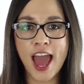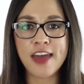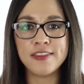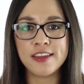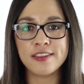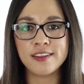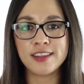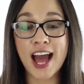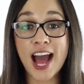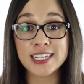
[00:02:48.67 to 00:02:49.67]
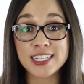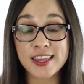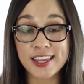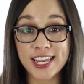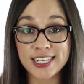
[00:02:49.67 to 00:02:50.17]
And then the last
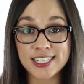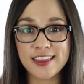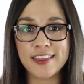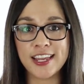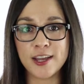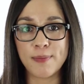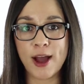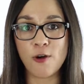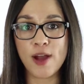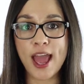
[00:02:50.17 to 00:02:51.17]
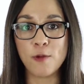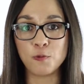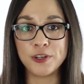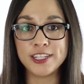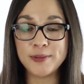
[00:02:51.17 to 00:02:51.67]
thing to think about
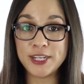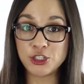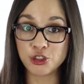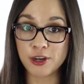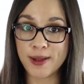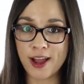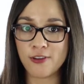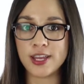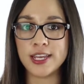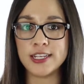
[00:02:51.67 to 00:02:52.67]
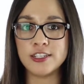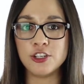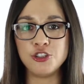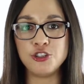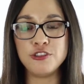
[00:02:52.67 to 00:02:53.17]
and really be sure about is,
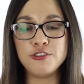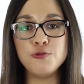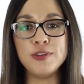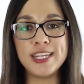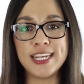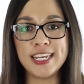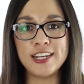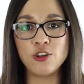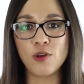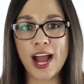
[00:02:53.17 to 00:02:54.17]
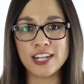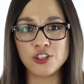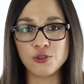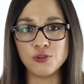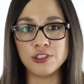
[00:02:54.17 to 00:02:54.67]
do you need grad
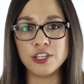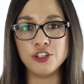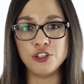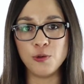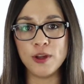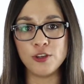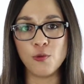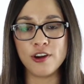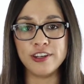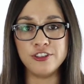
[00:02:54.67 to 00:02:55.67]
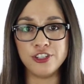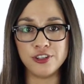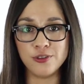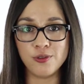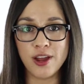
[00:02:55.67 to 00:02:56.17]
school to do what you want to
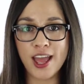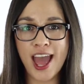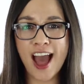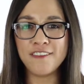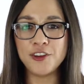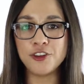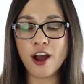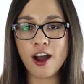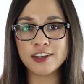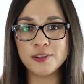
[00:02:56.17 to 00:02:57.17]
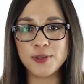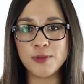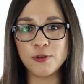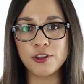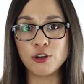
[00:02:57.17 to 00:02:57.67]
do? Have you talked to
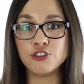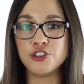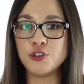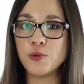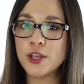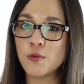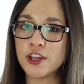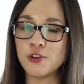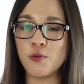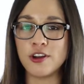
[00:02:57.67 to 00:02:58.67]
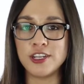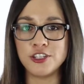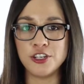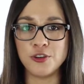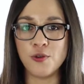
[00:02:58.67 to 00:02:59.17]
people that are doing what you want to
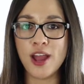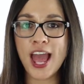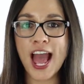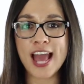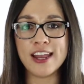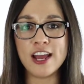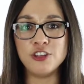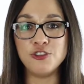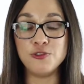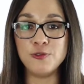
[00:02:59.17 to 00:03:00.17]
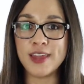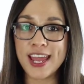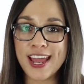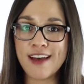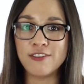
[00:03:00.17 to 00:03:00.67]
do, and do
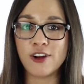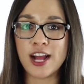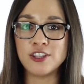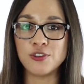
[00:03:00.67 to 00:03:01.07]
they have grad